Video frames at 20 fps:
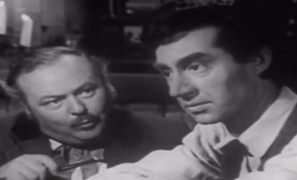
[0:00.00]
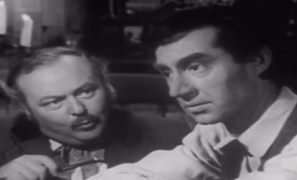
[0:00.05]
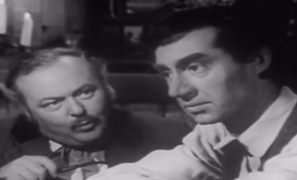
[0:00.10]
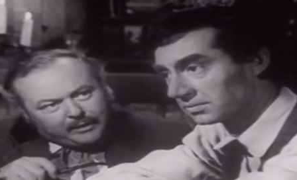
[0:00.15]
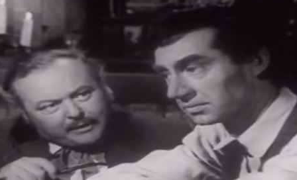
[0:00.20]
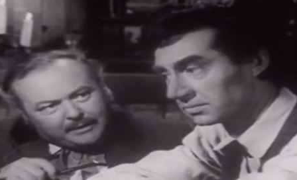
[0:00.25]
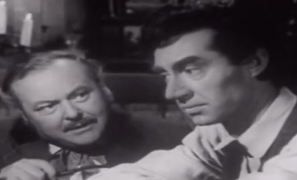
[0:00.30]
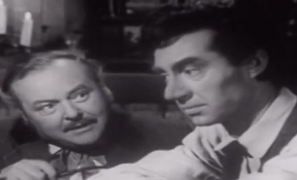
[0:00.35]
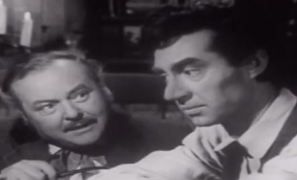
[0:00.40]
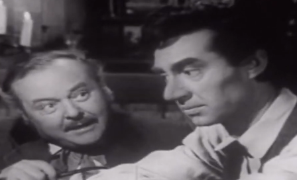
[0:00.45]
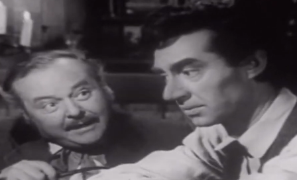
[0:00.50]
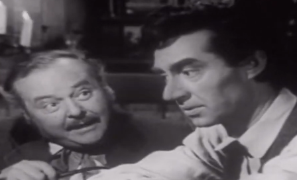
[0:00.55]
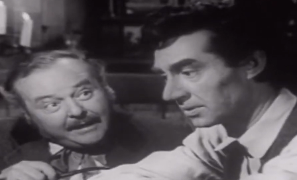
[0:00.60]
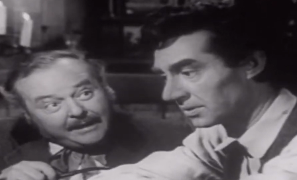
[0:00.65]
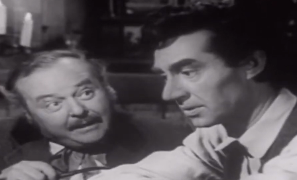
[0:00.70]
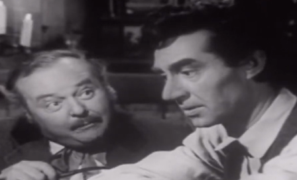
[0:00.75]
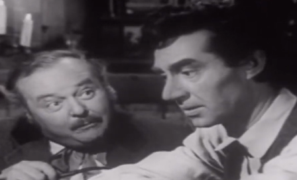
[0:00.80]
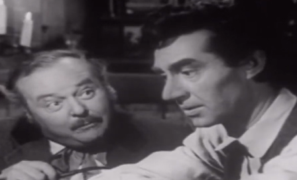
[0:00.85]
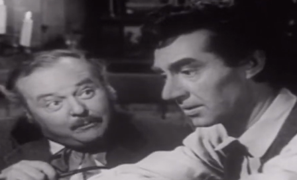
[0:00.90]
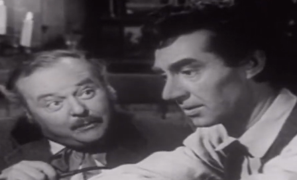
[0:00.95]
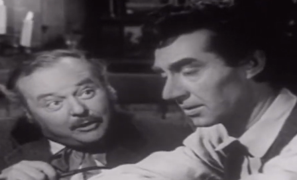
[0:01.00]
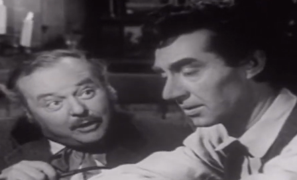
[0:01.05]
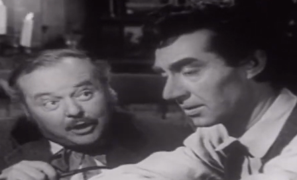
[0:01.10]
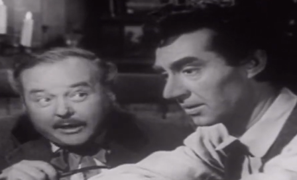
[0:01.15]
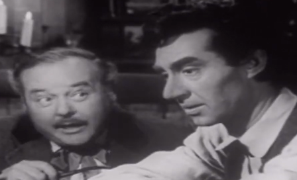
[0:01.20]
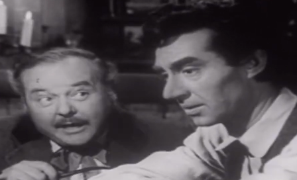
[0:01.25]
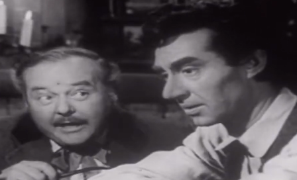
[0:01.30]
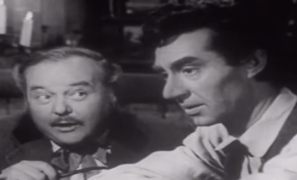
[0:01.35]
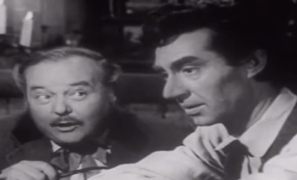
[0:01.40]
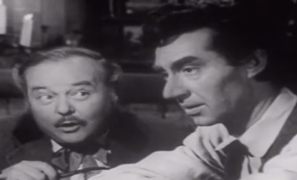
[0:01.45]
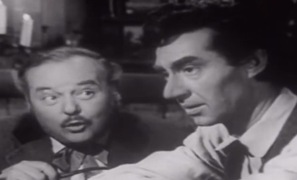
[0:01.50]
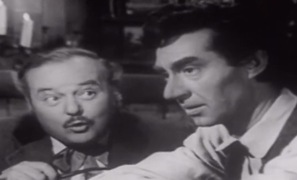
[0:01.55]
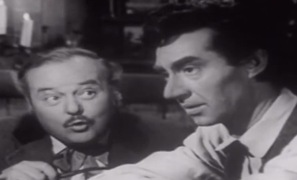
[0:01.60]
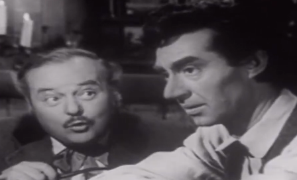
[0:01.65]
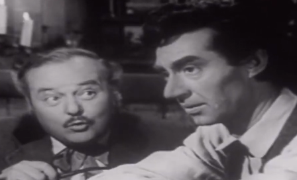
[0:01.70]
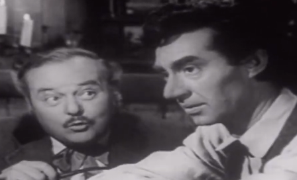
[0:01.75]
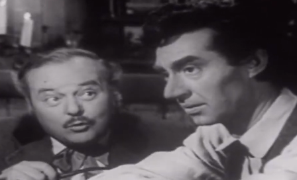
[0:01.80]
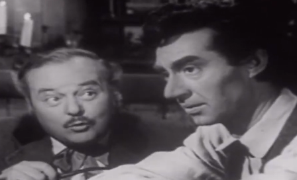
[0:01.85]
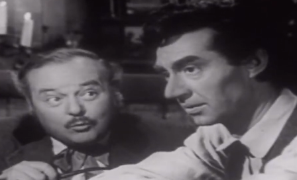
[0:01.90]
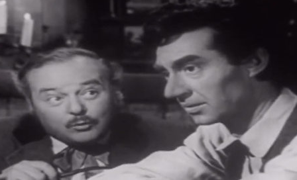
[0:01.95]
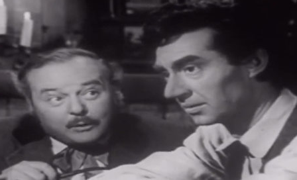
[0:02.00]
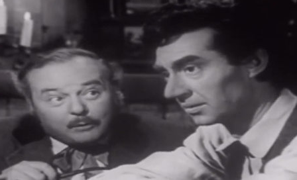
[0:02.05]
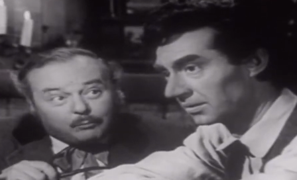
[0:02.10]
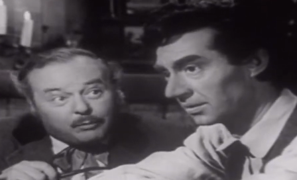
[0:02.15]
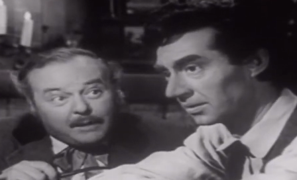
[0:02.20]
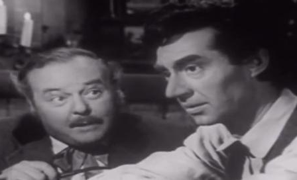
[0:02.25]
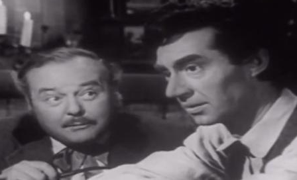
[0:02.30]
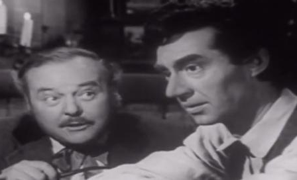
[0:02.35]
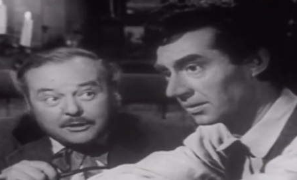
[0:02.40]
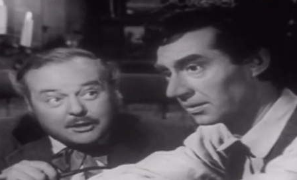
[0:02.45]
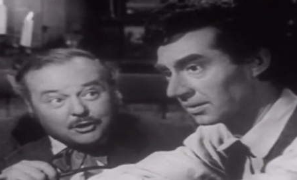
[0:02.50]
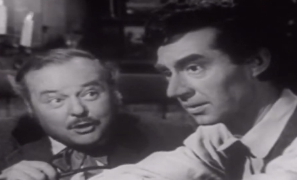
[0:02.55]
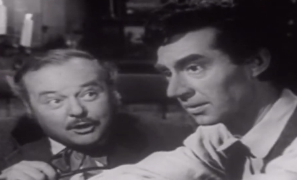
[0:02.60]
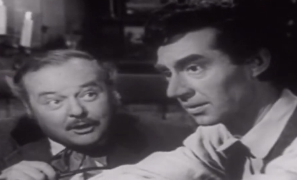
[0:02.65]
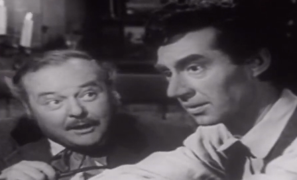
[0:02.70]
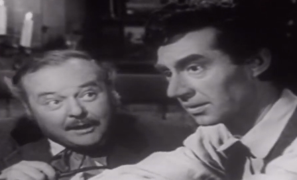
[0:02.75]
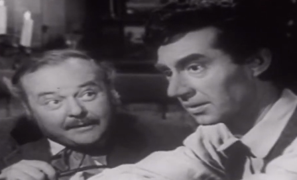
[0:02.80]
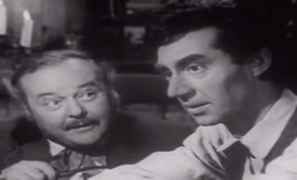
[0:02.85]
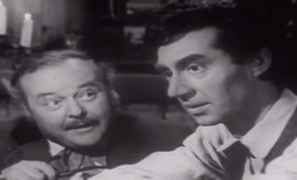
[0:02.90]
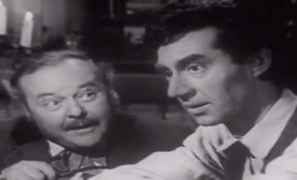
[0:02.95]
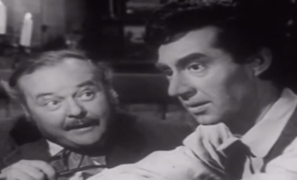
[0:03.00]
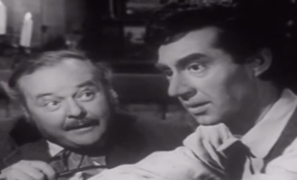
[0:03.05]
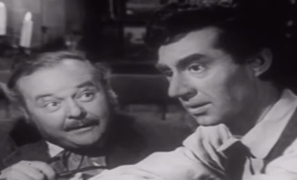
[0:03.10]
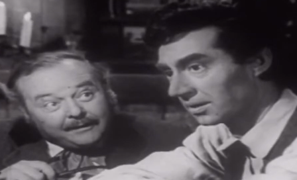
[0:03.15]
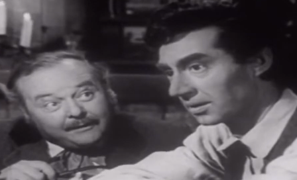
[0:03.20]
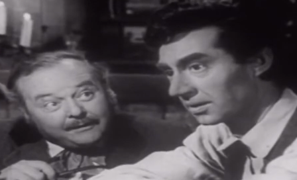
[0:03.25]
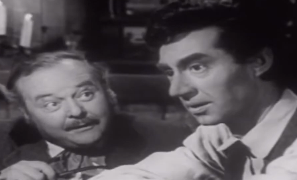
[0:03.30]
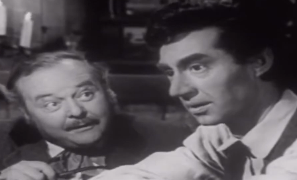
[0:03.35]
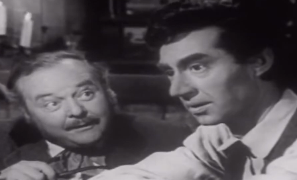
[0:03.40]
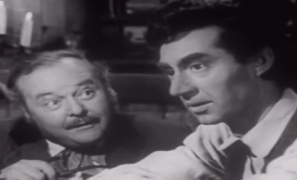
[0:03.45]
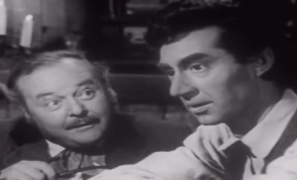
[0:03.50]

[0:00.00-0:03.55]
Speaker 1: what do you say, Abe? You can't lose with a proposition like that.